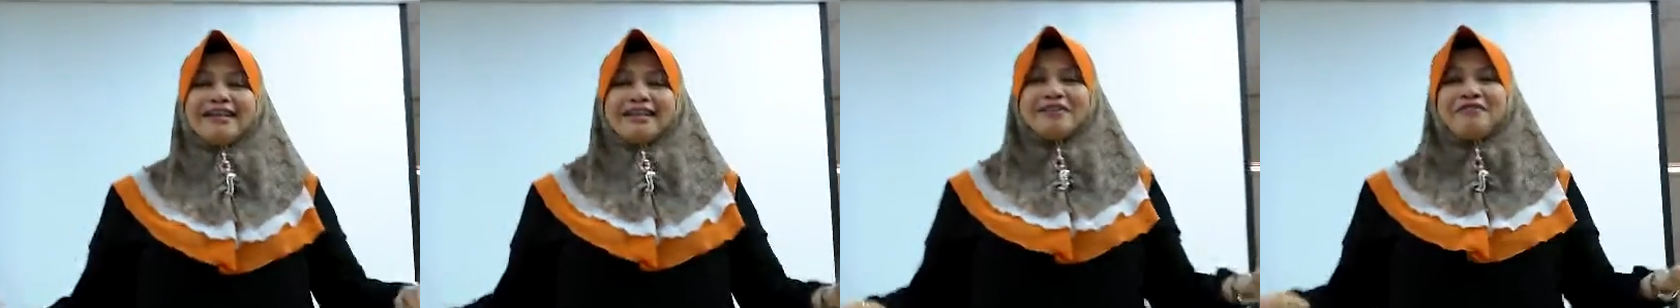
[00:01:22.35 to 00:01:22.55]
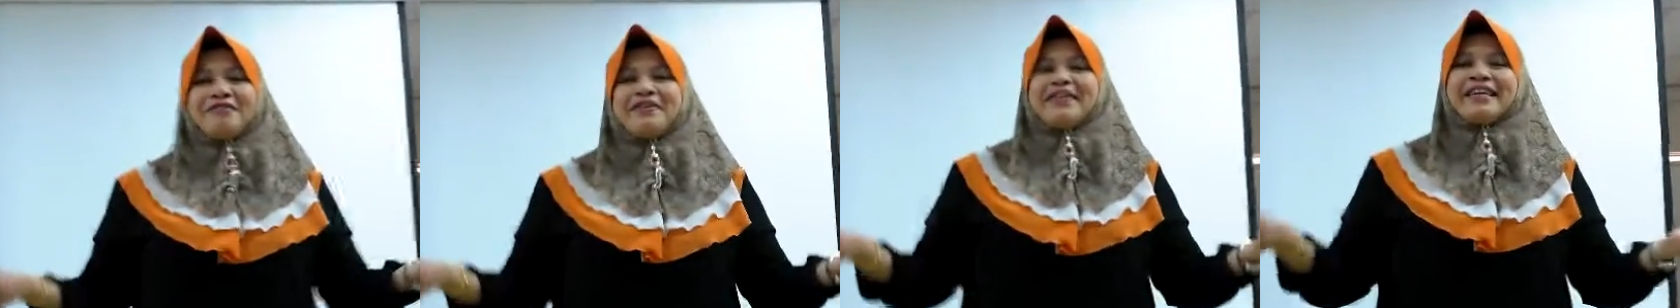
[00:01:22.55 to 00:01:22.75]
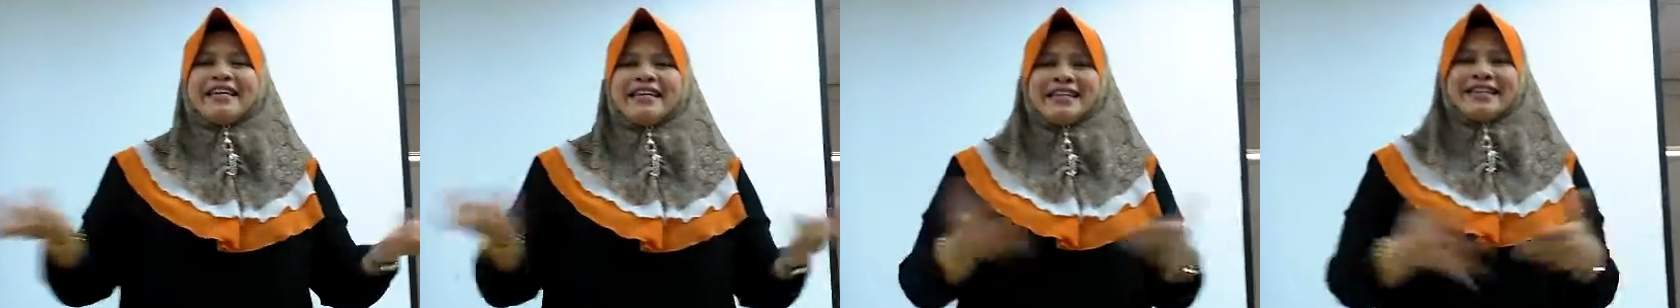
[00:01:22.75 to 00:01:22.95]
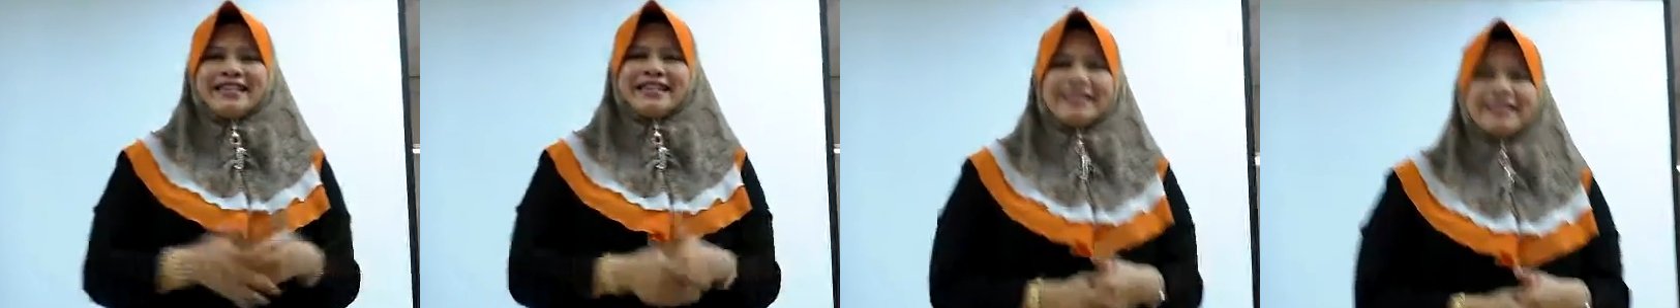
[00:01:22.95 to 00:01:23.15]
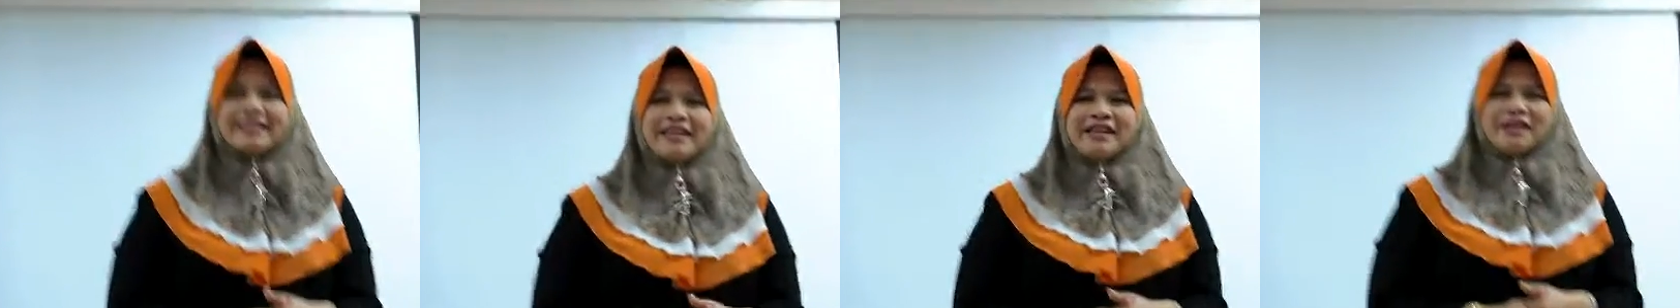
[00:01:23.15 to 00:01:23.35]
All the
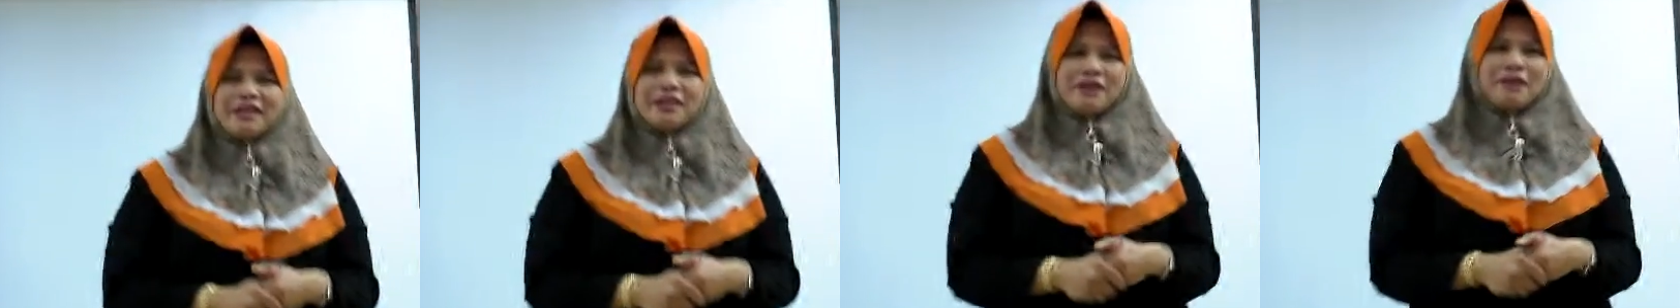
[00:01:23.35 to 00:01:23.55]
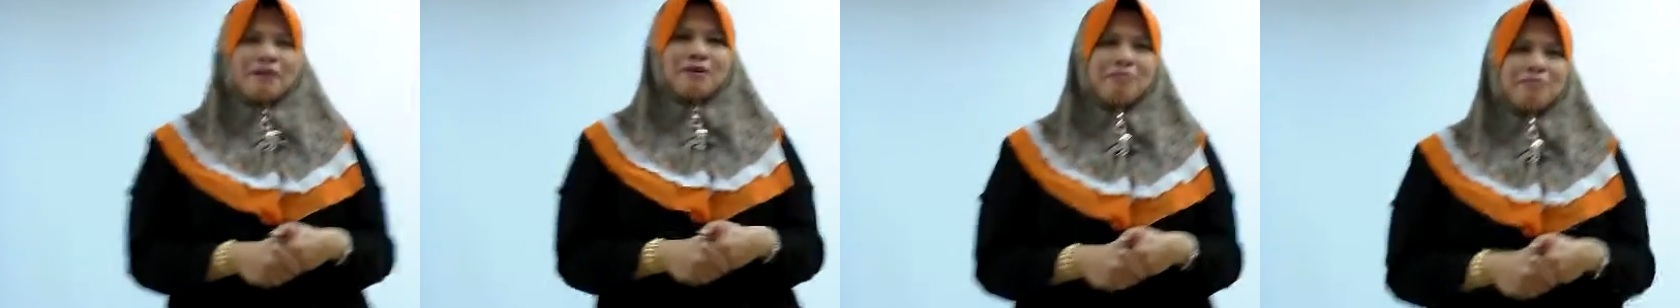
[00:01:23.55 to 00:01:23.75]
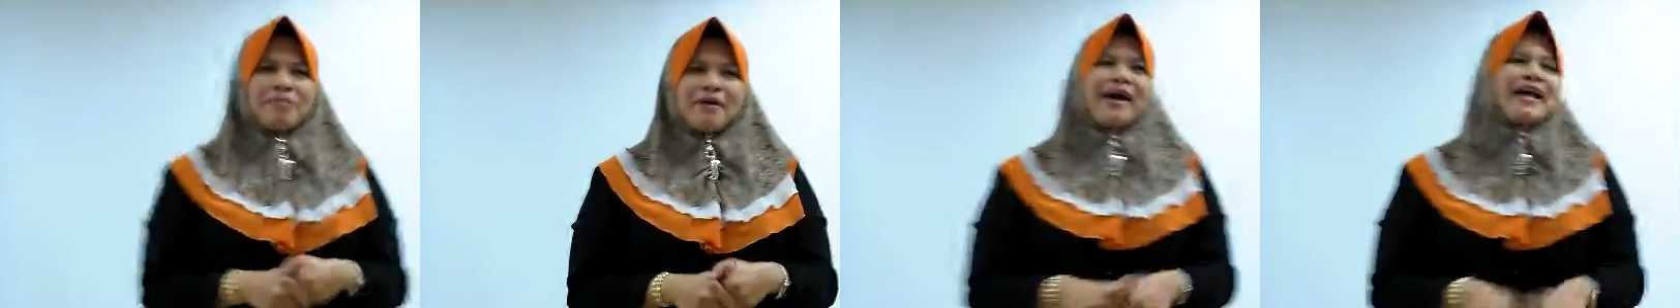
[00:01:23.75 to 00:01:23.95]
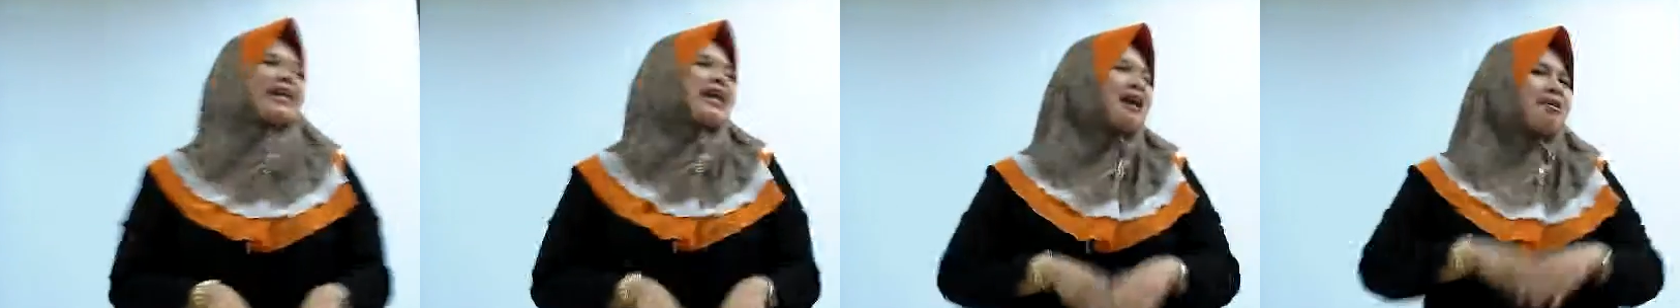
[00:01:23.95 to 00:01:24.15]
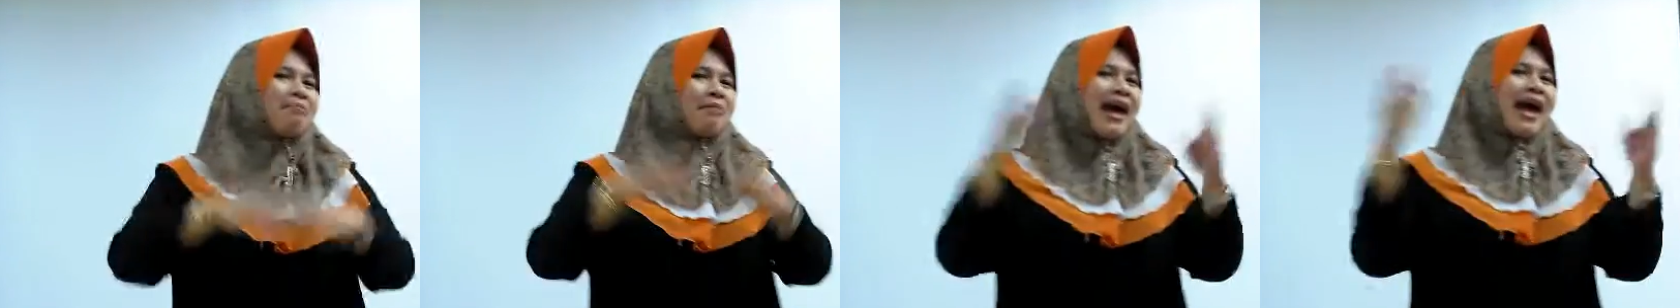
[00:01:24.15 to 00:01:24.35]
fingers. But
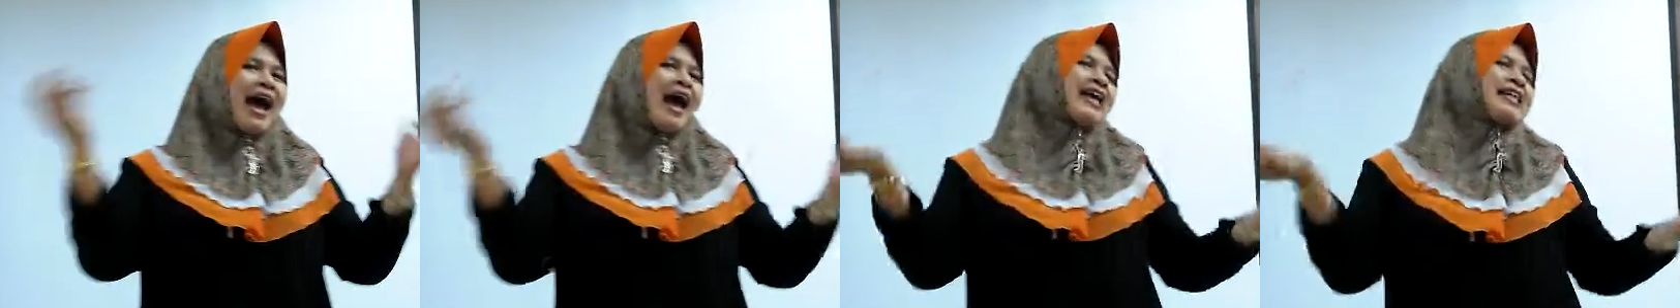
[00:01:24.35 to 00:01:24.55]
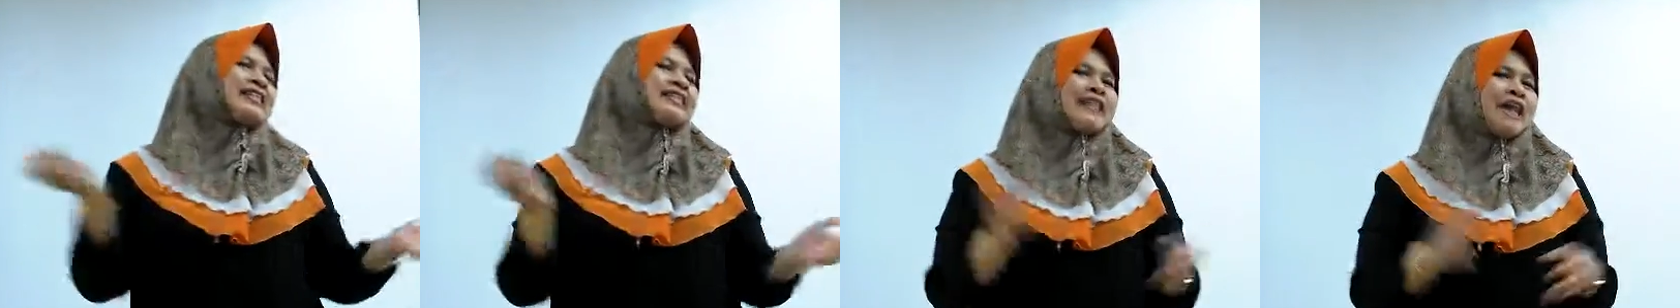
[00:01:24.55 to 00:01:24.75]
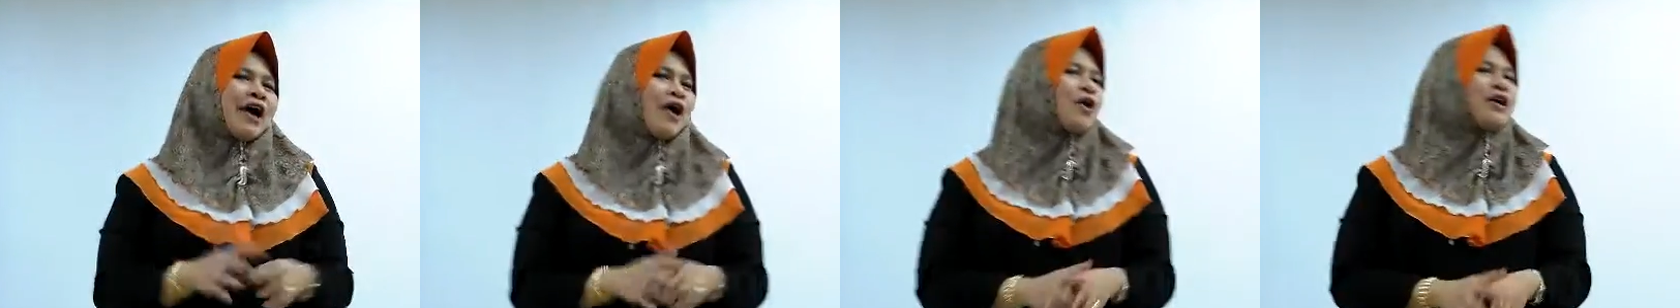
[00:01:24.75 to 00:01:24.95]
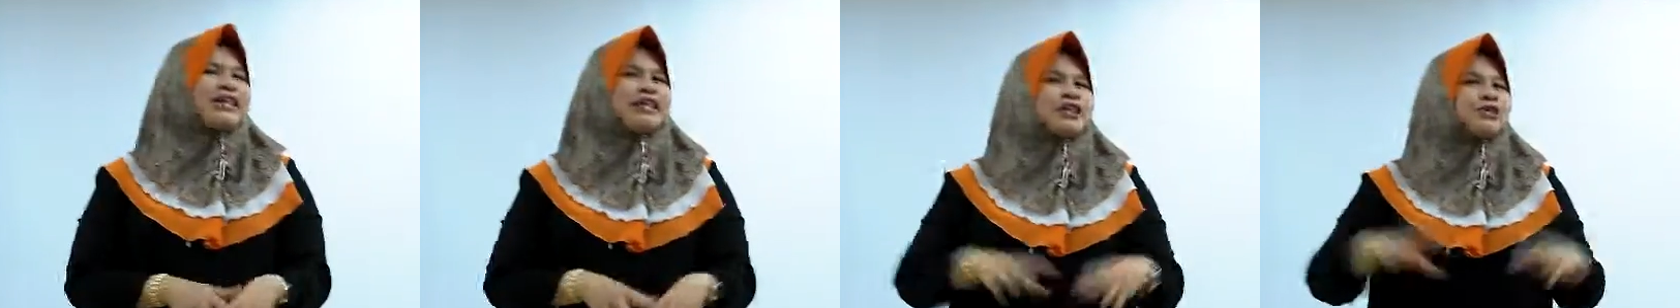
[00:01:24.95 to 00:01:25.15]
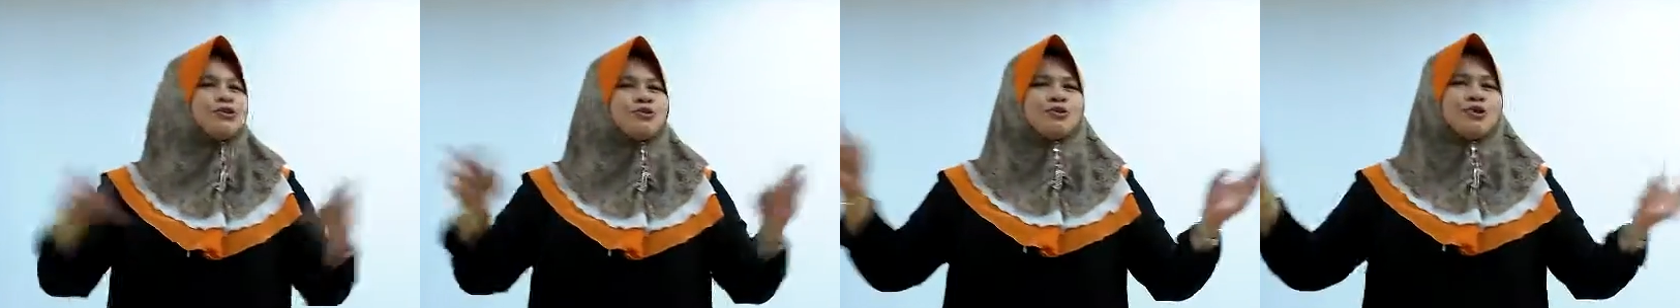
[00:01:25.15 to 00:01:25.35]
never, I share
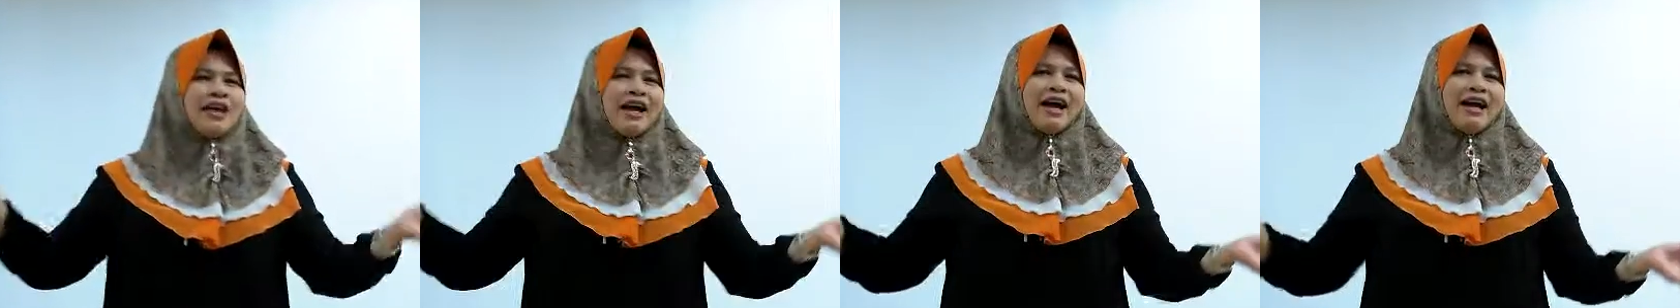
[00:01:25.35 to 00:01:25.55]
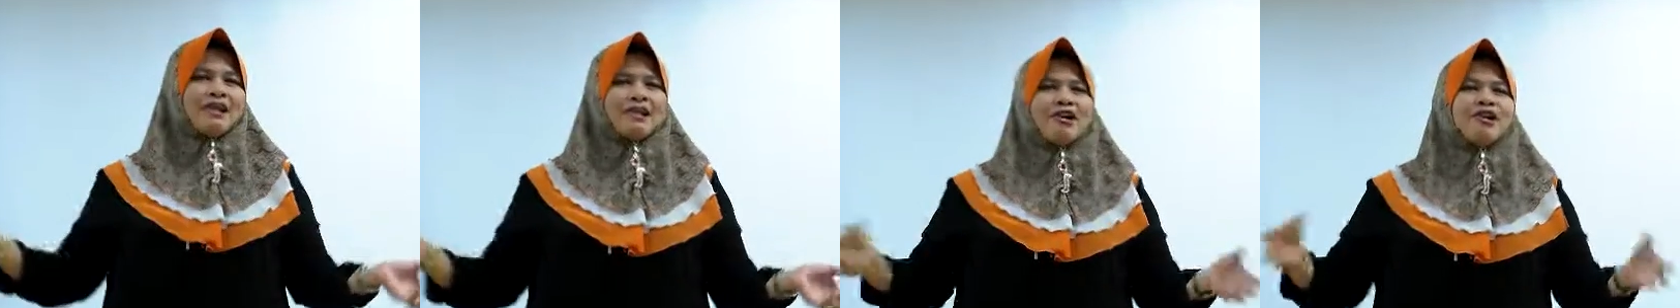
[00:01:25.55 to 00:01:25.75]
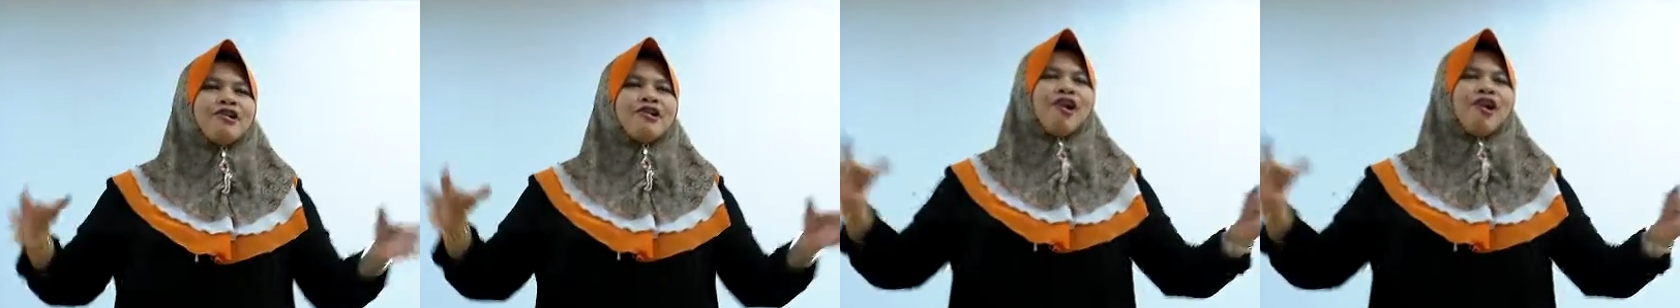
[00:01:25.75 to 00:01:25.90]
only two lah, not